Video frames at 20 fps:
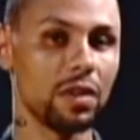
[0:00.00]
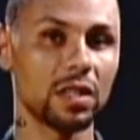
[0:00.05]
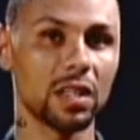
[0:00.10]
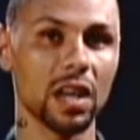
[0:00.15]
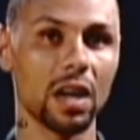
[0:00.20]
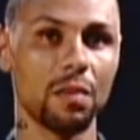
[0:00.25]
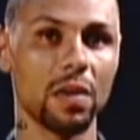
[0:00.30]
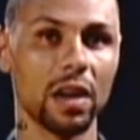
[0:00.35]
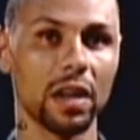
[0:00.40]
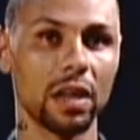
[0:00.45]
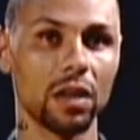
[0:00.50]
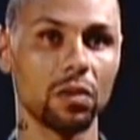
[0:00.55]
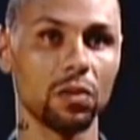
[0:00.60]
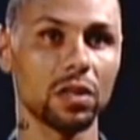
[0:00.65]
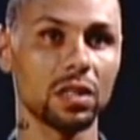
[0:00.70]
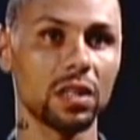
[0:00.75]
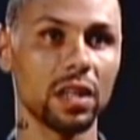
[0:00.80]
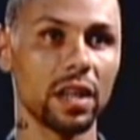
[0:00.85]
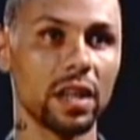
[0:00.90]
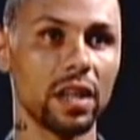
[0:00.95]
time I get on
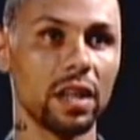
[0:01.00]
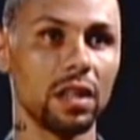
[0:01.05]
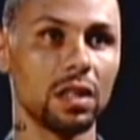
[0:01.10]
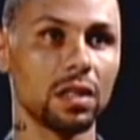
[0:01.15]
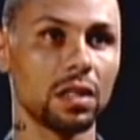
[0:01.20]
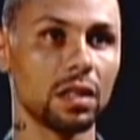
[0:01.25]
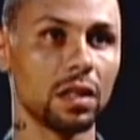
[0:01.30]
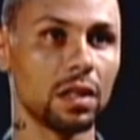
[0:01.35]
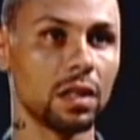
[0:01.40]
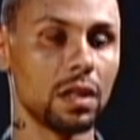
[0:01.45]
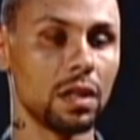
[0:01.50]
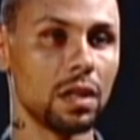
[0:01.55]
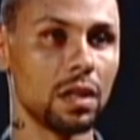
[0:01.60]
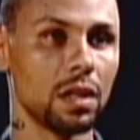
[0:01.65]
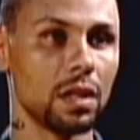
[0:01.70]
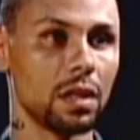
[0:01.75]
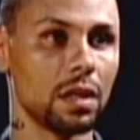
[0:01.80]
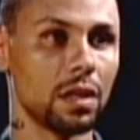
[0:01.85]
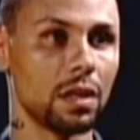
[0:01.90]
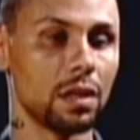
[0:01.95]
stage,
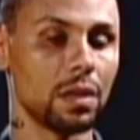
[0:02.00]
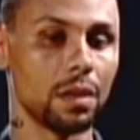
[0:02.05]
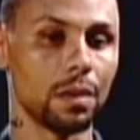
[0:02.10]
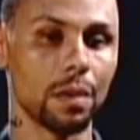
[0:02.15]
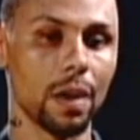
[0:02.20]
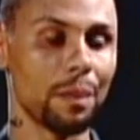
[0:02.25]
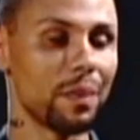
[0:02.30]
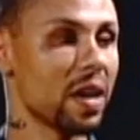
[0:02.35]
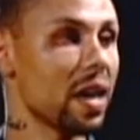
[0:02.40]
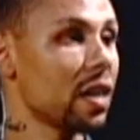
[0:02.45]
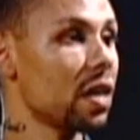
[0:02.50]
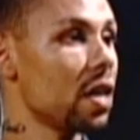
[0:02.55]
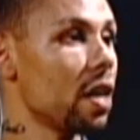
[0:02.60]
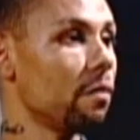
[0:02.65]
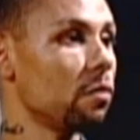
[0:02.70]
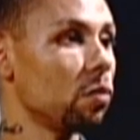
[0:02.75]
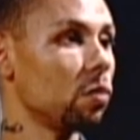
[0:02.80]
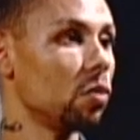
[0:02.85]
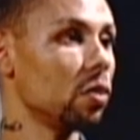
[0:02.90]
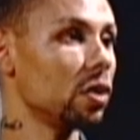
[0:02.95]
I'm not
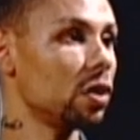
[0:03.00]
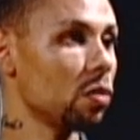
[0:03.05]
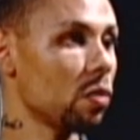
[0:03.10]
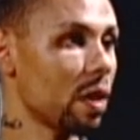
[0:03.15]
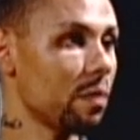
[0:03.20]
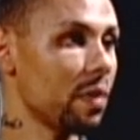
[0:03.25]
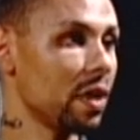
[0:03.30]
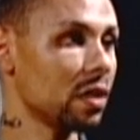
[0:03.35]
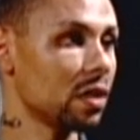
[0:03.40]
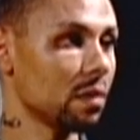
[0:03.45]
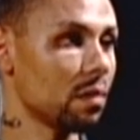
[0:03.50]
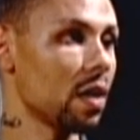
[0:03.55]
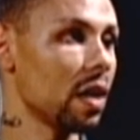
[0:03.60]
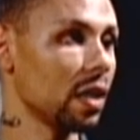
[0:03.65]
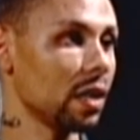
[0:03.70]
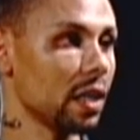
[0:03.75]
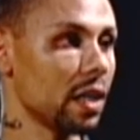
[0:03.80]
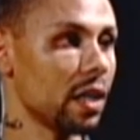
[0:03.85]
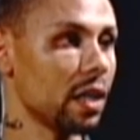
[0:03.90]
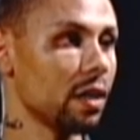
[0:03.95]
comfortable until I make somebody
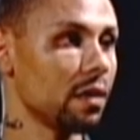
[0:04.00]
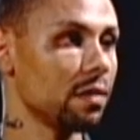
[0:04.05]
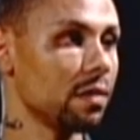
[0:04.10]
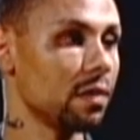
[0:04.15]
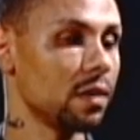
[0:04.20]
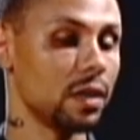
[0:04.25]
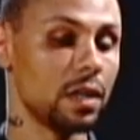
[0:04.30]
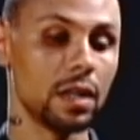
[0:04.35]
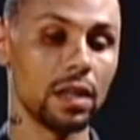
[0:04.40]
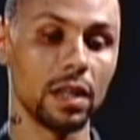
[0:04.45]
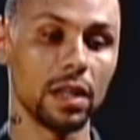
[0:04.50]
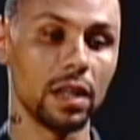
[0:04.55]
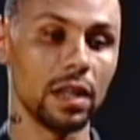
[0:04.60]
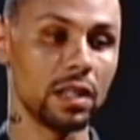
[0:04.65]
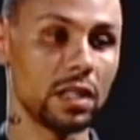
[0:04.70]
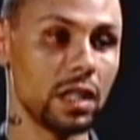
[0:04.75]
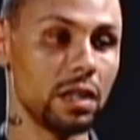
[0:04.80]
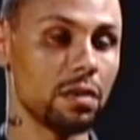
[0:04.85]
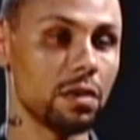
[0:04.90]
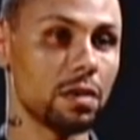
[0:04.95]
laugh.
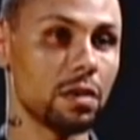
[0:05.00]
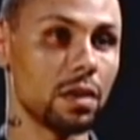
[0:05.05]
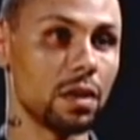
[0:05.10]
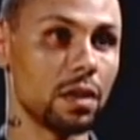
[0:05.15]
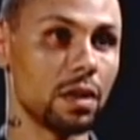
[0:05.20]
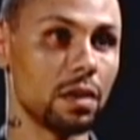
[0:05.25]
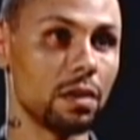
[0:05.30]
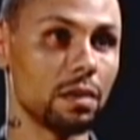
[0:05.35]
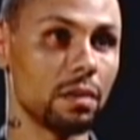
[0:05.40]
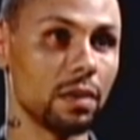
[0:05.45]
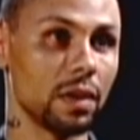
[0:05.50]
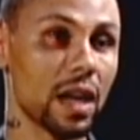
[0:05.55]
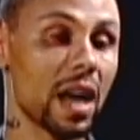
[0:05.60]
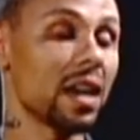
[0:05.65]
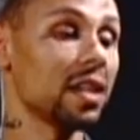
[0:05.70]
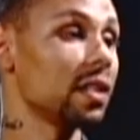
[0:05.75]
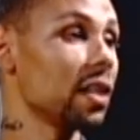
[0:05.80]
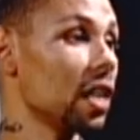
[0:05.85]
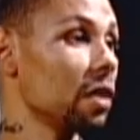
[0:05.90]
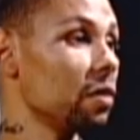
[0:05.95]
It's even, a lot
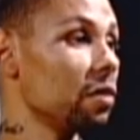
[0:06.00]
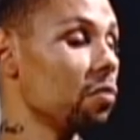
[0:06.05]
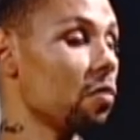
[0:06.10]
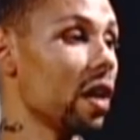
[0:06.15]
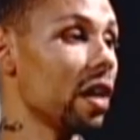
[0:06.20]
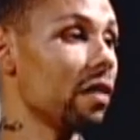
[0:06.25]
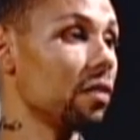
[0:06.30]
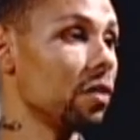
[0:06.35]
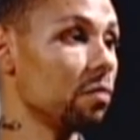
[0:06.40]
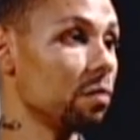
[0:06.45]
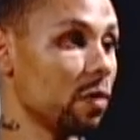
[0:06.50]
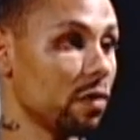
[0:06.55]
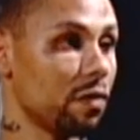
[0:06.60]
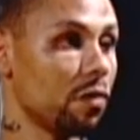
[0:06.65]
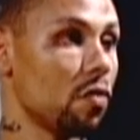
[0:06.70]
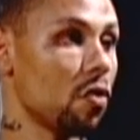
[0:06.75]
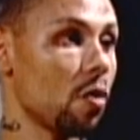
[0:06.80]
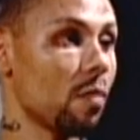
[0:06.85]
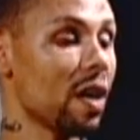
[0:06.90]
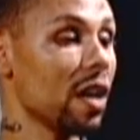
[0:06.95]
of times before I even
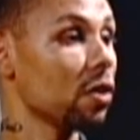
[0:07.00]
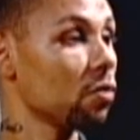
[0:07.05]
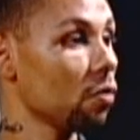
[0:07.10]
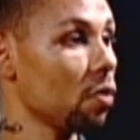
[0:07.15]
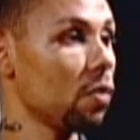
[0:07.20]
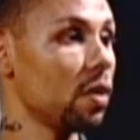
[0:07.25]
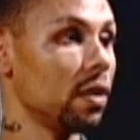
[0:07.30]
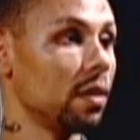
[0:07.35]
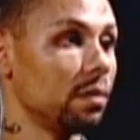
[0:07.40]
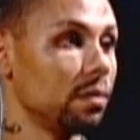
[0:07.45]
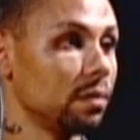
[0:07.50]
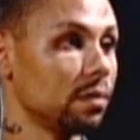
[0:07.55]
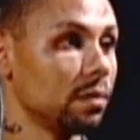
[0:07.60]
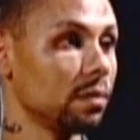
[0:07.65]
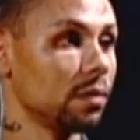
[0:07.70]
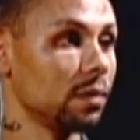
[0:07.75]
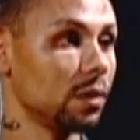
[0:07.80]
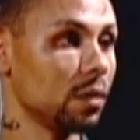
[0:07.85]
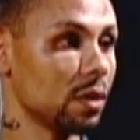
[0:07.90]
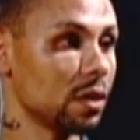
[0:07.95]
perform, I throw up.
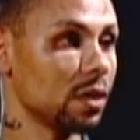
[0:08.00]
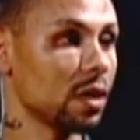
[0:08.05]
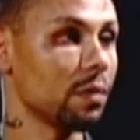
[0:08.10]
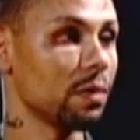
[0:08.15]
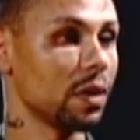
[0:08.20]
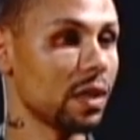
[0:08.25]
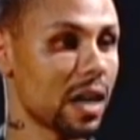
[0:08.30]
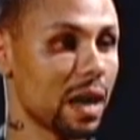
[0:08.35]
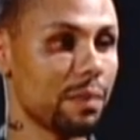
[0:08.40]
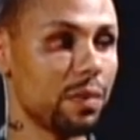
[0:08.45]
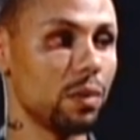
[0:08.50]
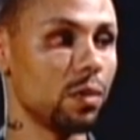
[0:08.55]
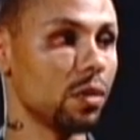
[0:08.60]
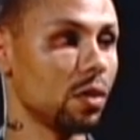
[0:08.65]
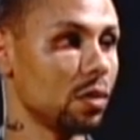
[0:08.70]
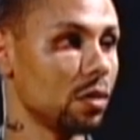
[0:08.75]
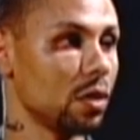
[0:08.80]
It's something a lot of people don't